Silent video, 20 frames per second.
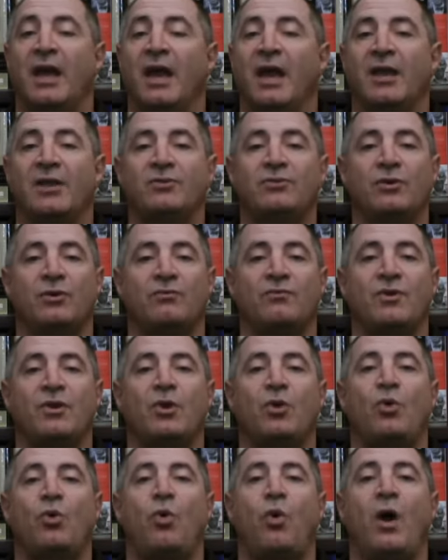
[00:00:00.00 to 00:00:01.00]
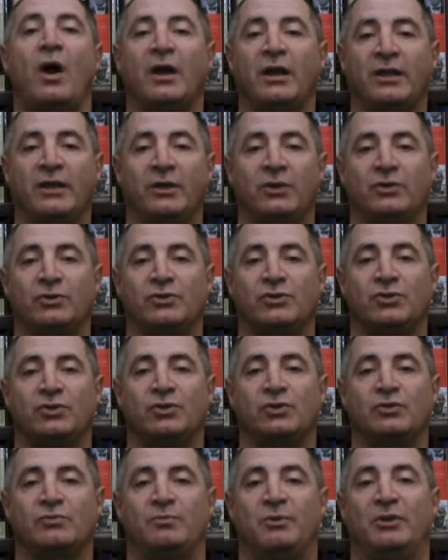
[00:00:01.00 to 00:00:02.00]
and don't require you to
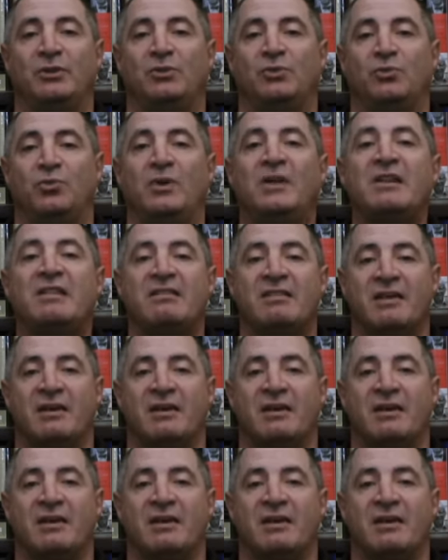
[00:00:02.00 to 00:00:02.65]
choose between